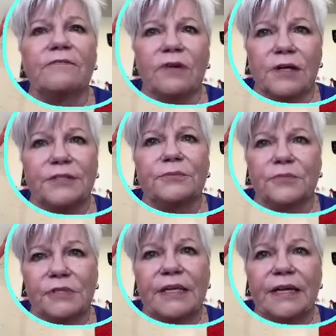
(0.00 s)

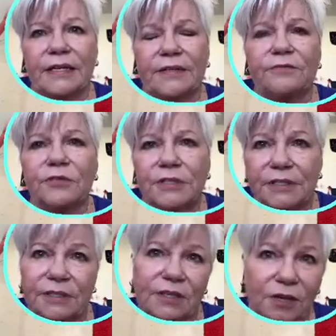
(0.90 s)
volumes that I have
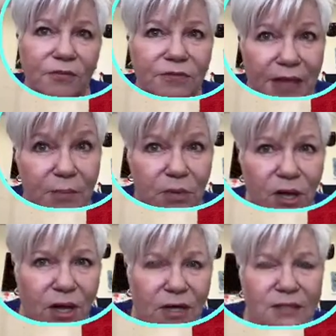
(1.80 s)
written of that
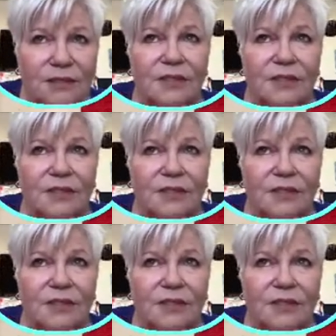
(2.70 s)
blog.